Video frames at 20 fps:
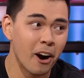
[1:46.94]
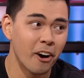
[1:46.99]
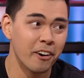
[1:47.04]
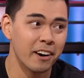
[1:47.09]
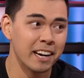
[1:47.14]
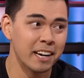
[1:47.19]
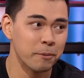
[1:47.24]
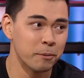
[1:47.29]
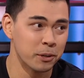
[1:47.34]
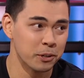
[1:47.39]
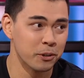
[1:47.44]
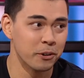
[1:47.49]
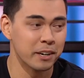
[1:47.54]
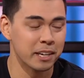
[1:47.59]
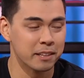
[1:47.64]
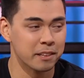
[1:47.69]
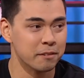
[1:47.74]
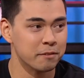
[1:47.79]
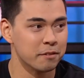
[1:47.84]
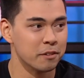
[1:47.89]
Murray, would have sure,
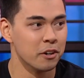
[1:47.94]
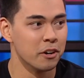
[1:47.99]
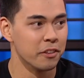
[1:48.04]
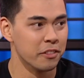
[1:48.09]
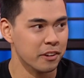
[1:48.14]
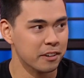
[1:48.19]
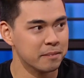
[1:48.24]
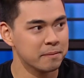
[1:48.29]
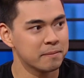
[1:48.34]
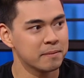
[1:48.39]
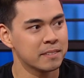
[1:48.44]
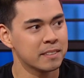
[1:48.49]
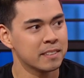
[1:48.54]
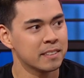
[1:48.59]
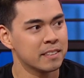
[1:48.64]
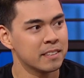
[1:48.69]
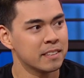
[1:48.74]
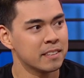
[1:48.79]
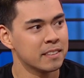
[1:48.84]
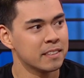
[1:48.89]
gone sure. even further.
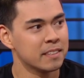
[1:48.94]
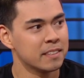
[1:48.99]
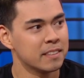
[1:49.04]
But I was